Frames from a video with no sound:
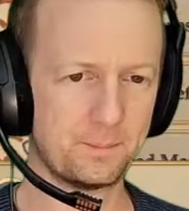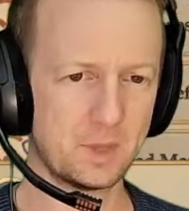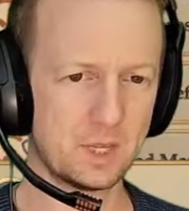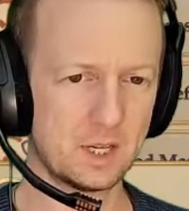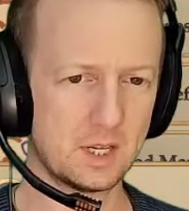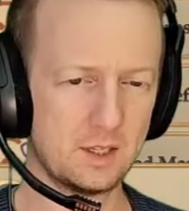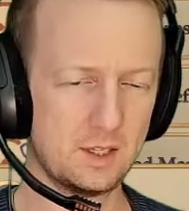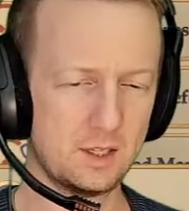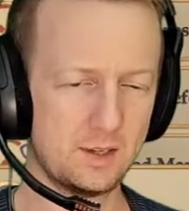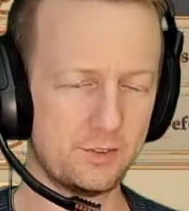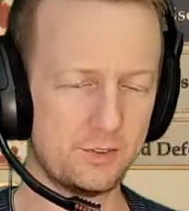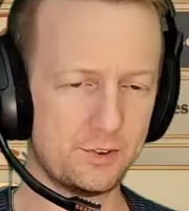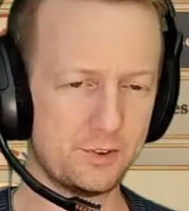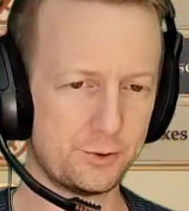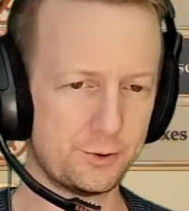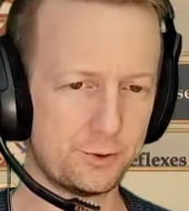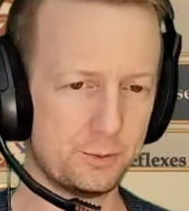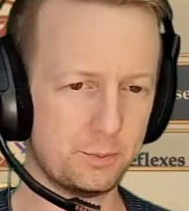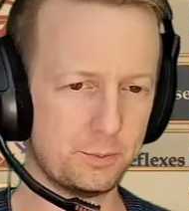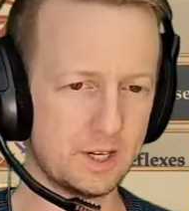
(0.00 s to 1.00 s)
Cleave's
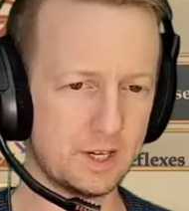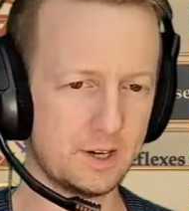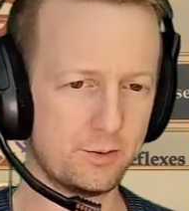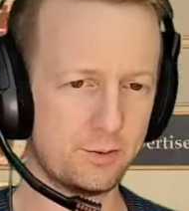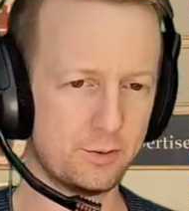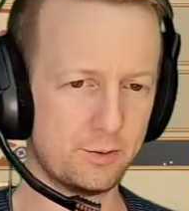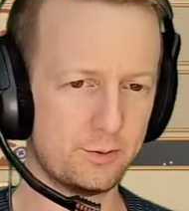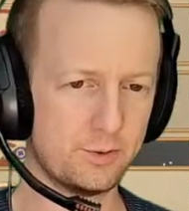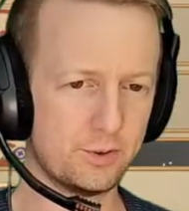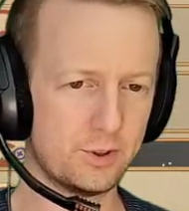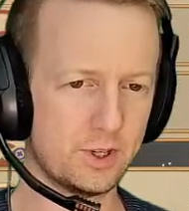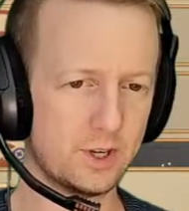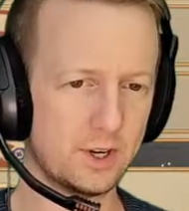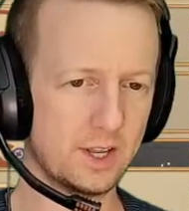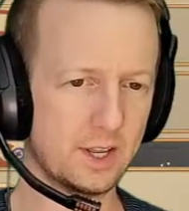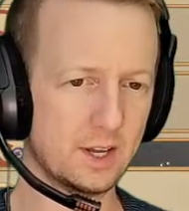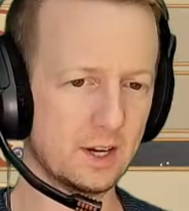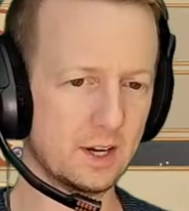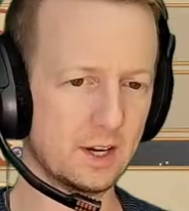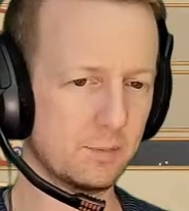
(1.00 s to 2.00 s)
not too bad for
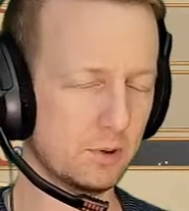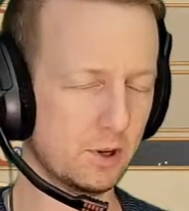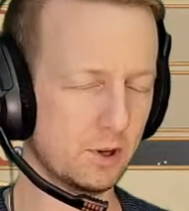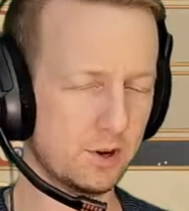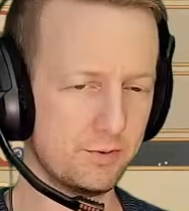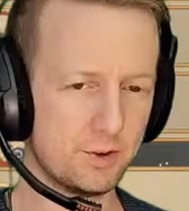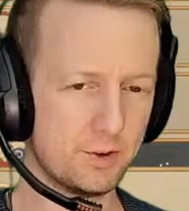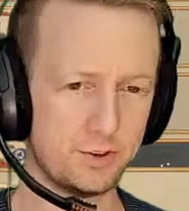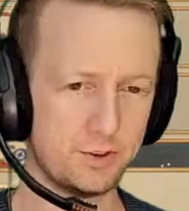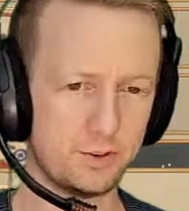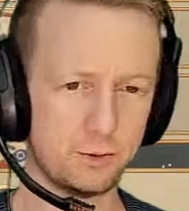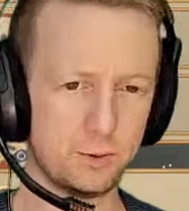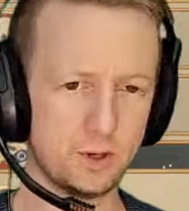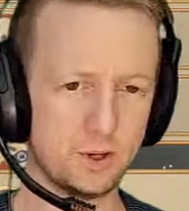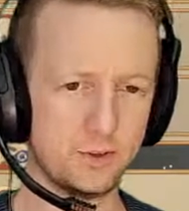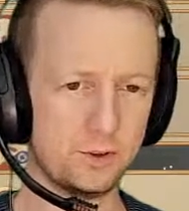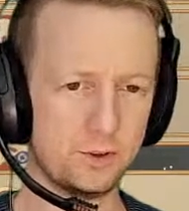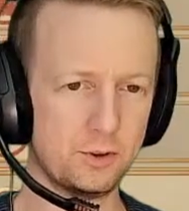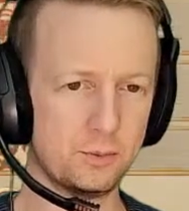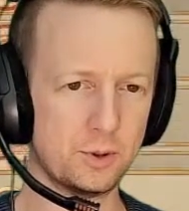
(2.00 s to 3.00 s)
fighting. Blind Fight's
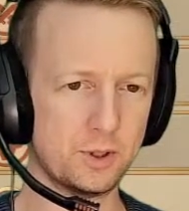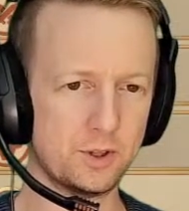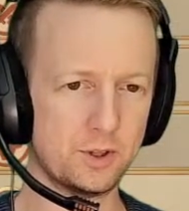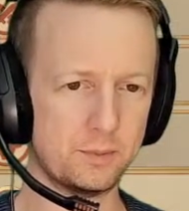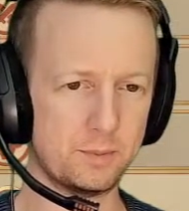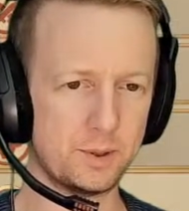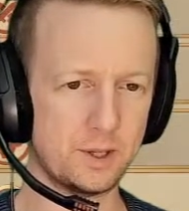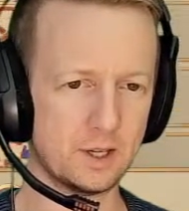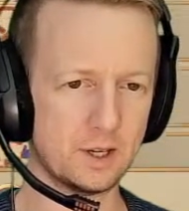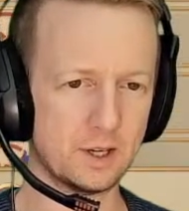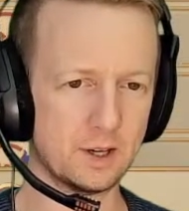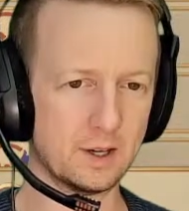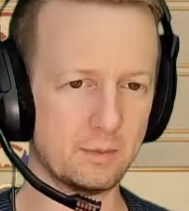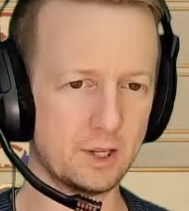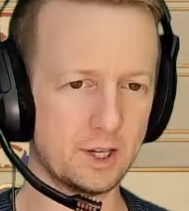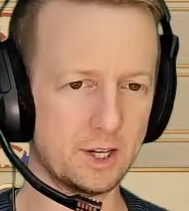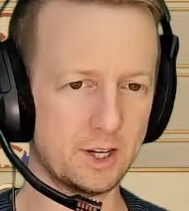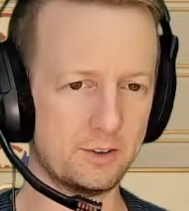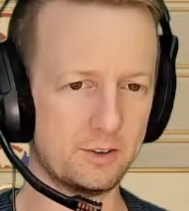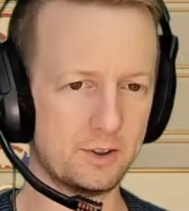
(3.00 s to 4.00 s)
always a good one to pick up
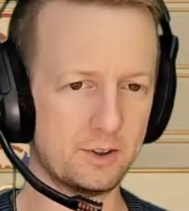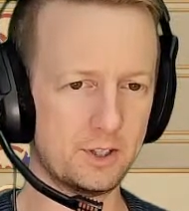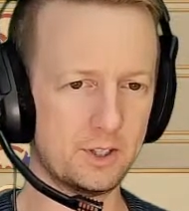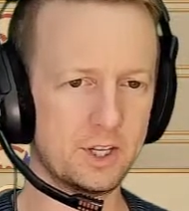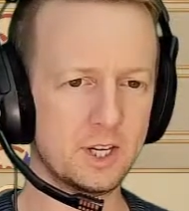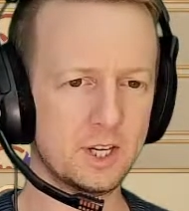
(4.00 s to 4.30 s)
later on.